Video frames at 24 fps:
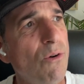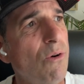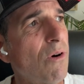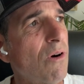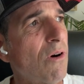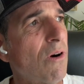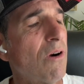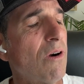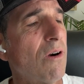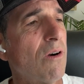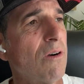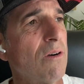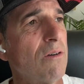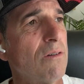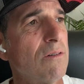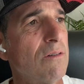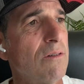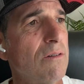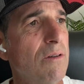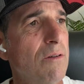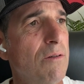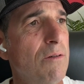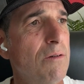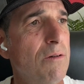for
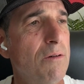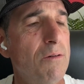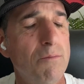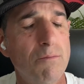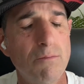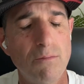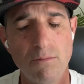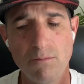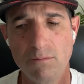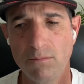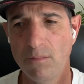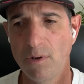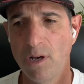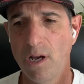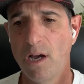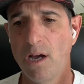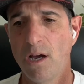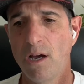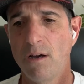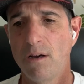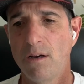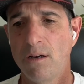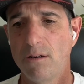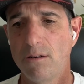
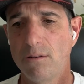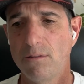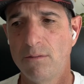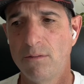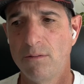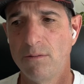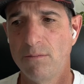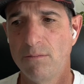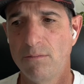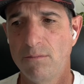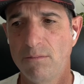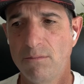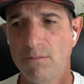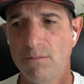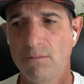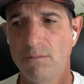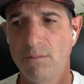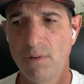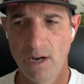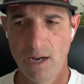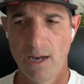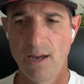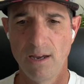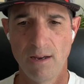uh,
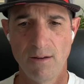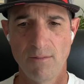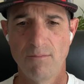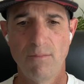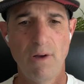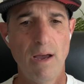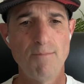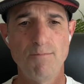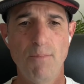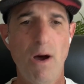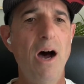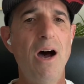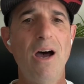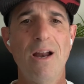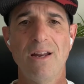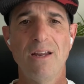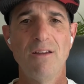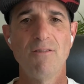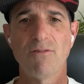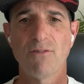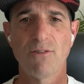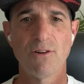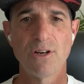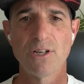my
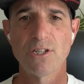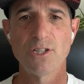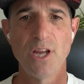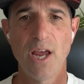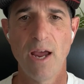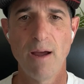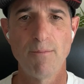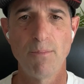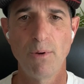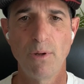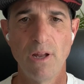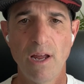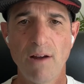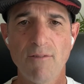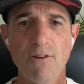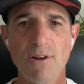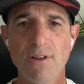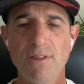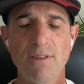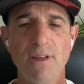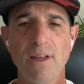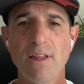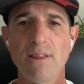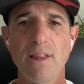body, for example,
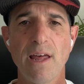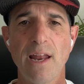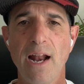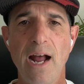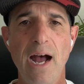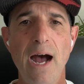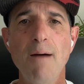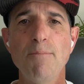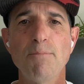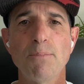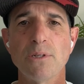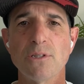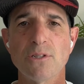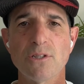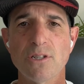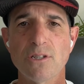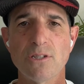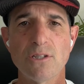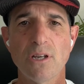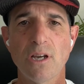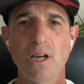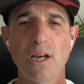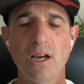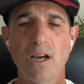everything that happens.
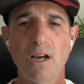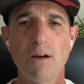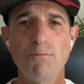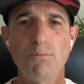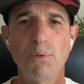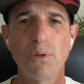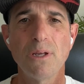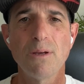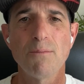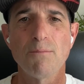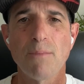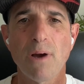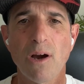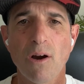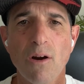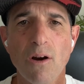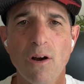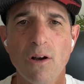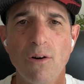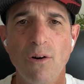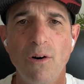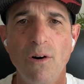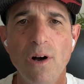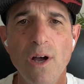It's like a complete
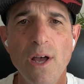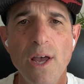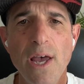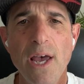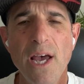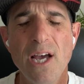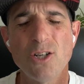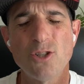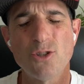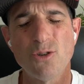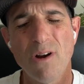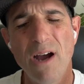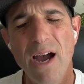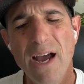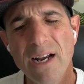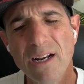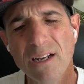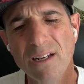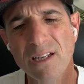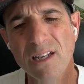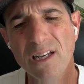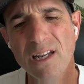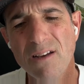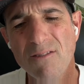miracle. Try
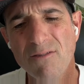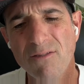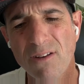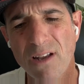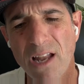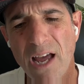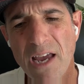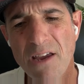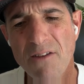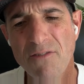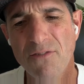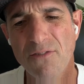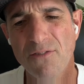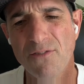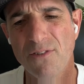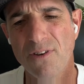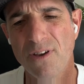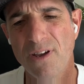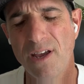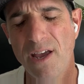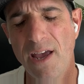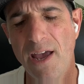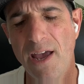to live life